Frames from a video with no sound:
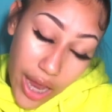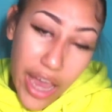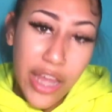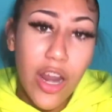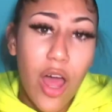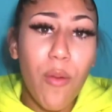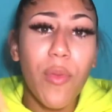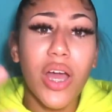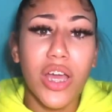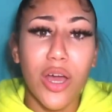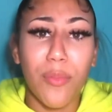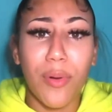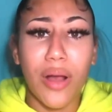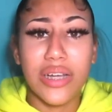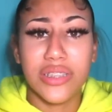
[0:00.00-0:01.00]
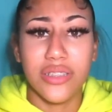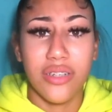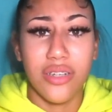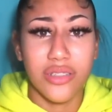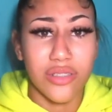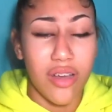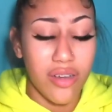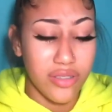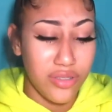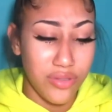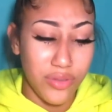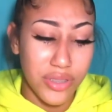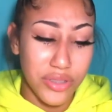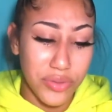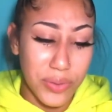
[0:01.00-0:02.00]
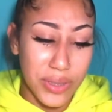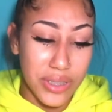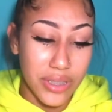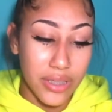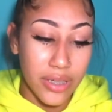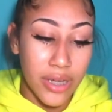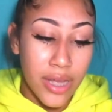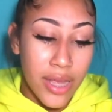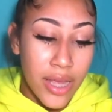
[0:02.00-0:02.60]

and I'm a good person to talk to as well.